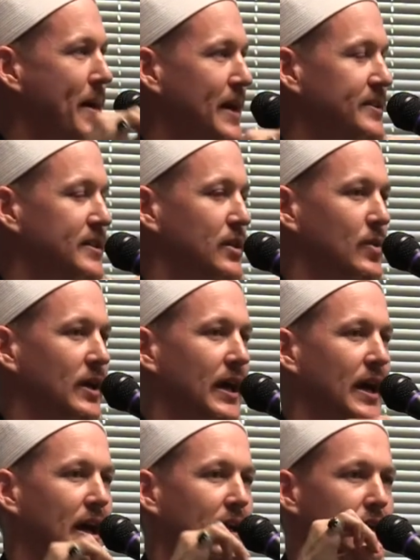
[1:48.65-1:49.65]
best that we
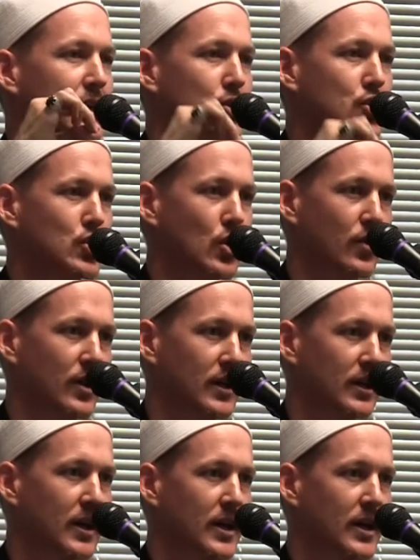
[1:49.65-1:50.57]
can in ensuring